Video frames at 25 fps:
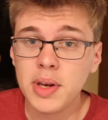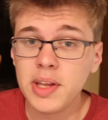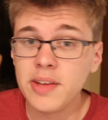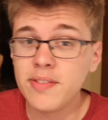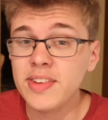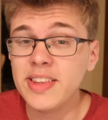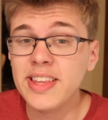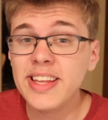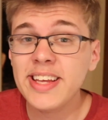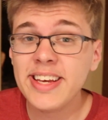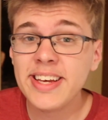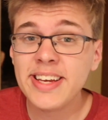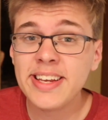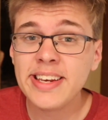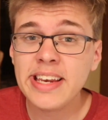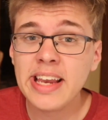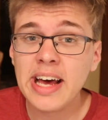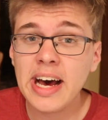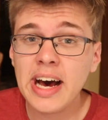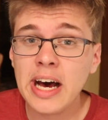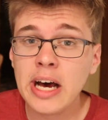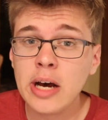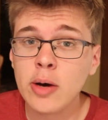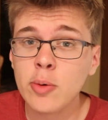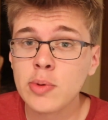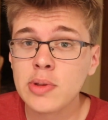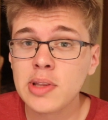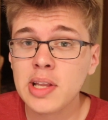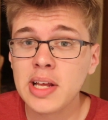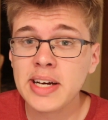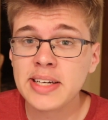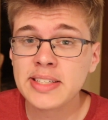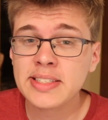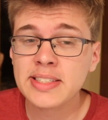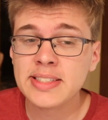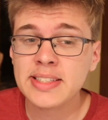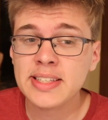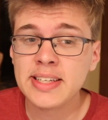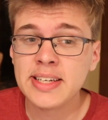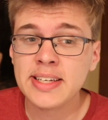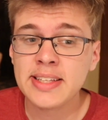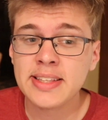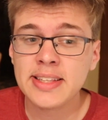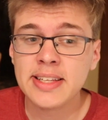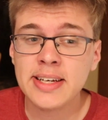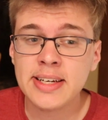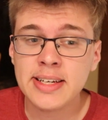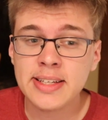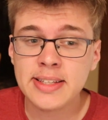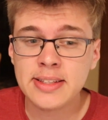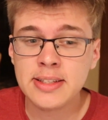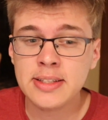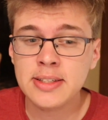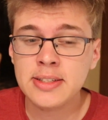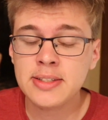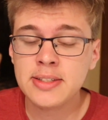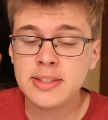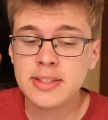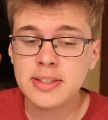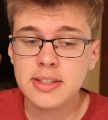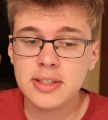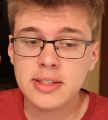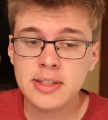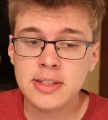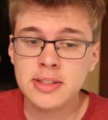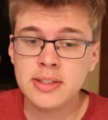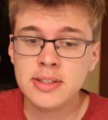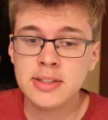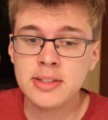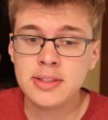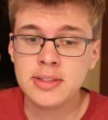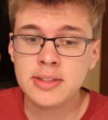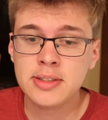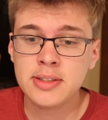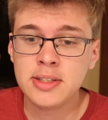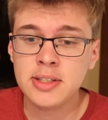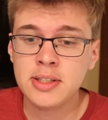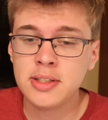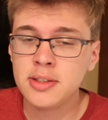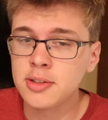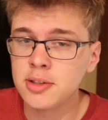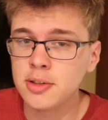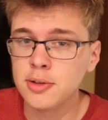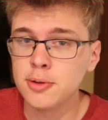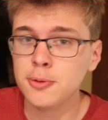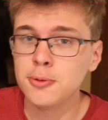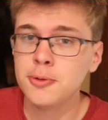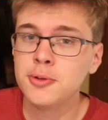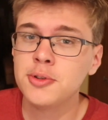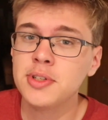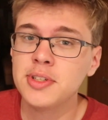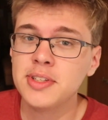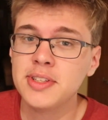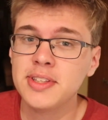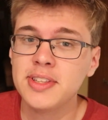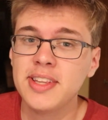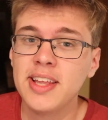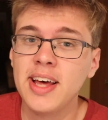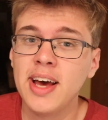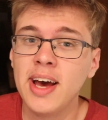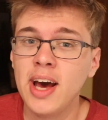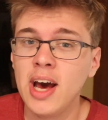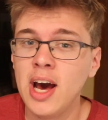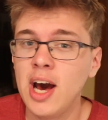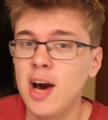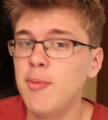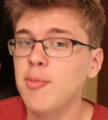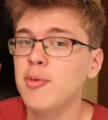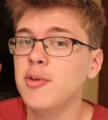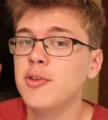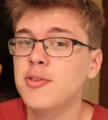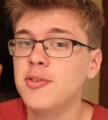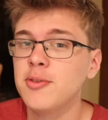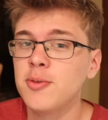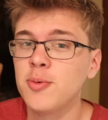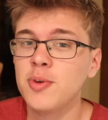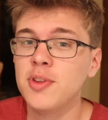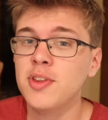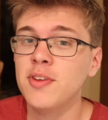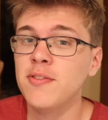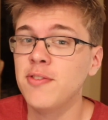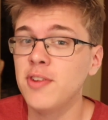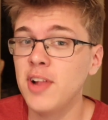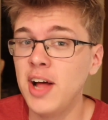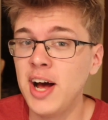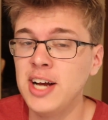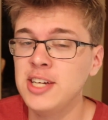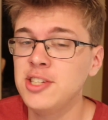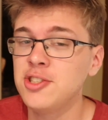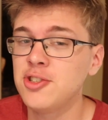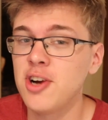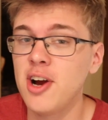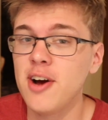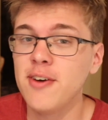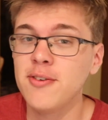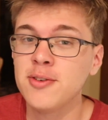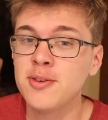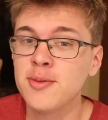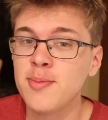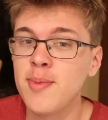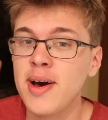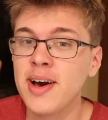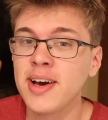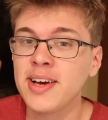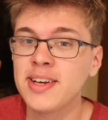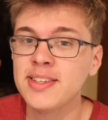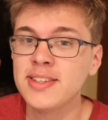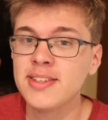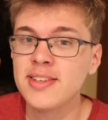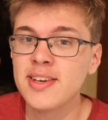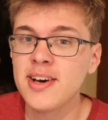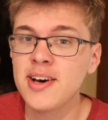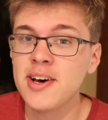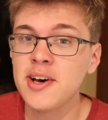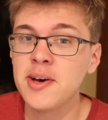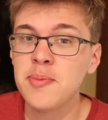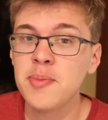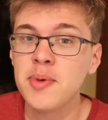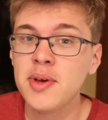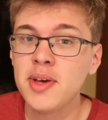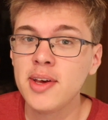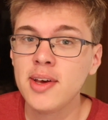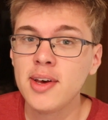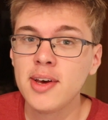But even then, I would like to think that this is the solution that happens when the Flash travels back in time,